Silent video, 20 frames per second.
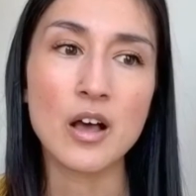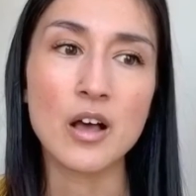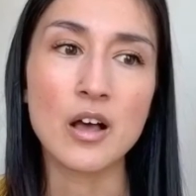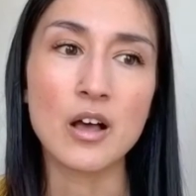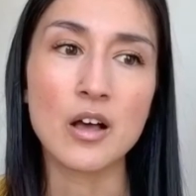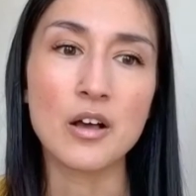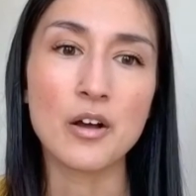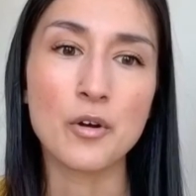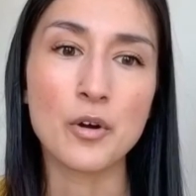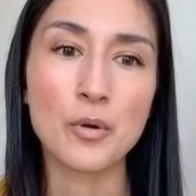
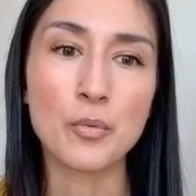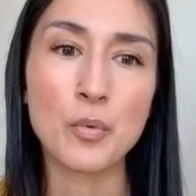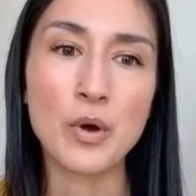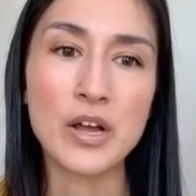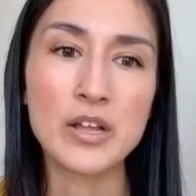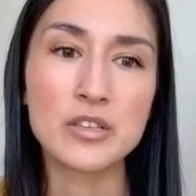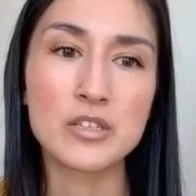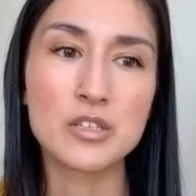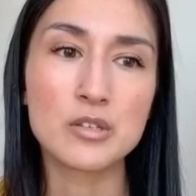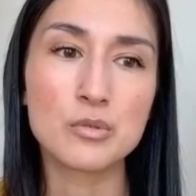or
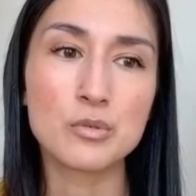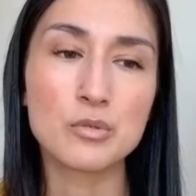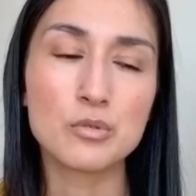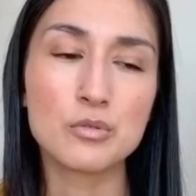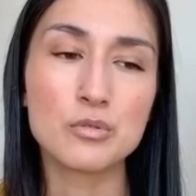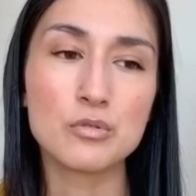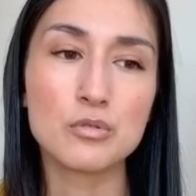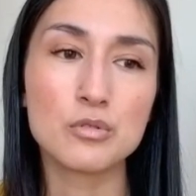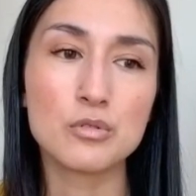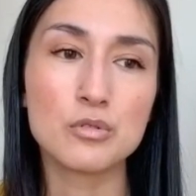what
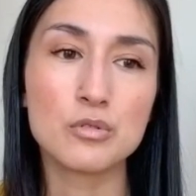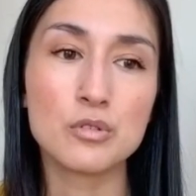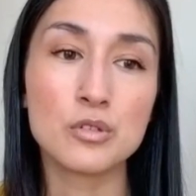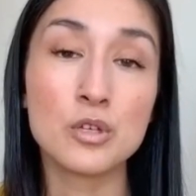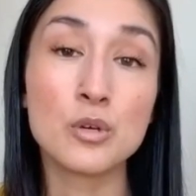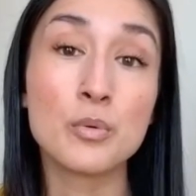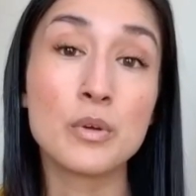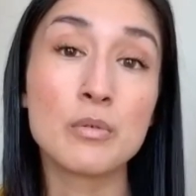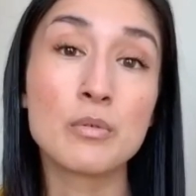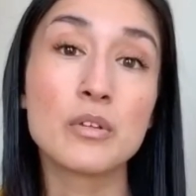do
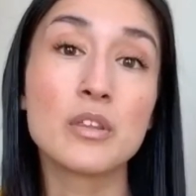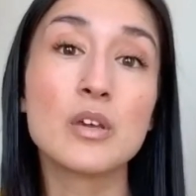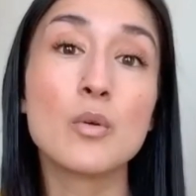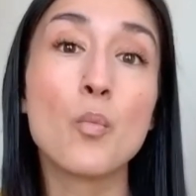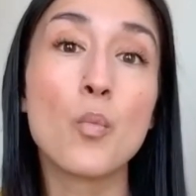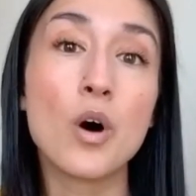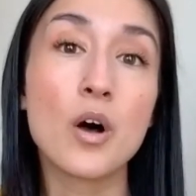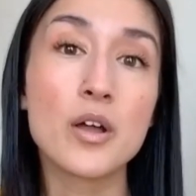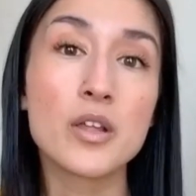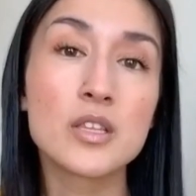we really
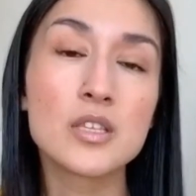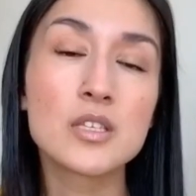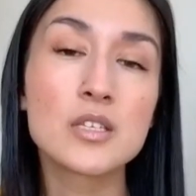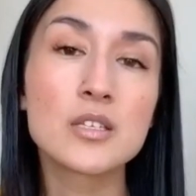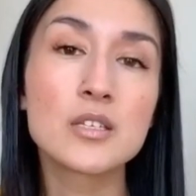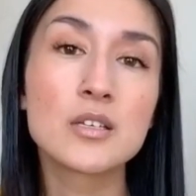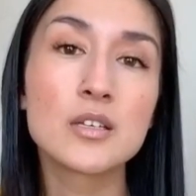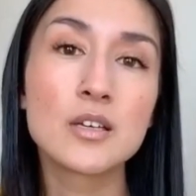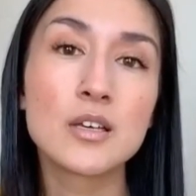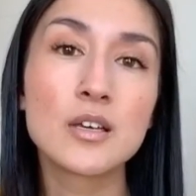want
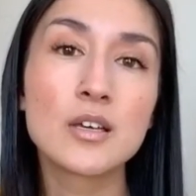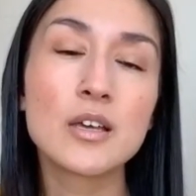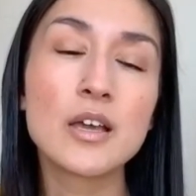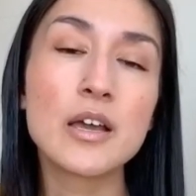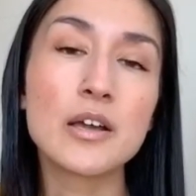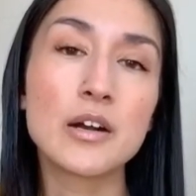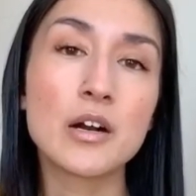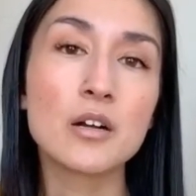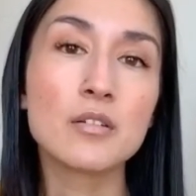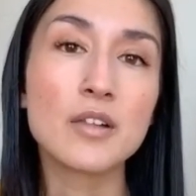in
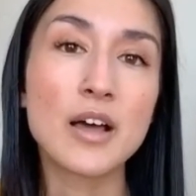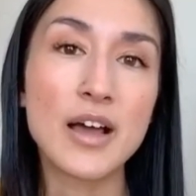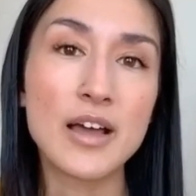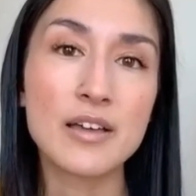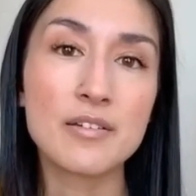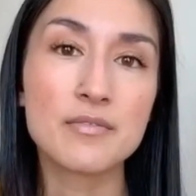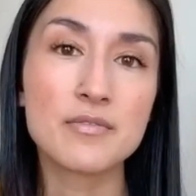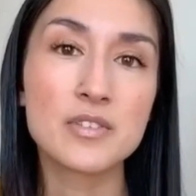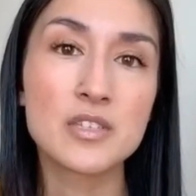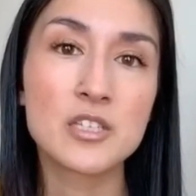our
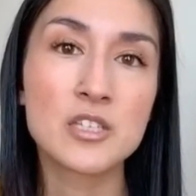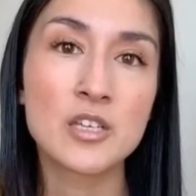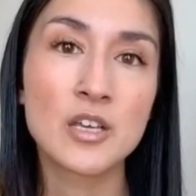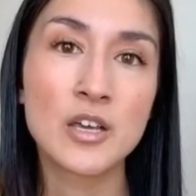lives.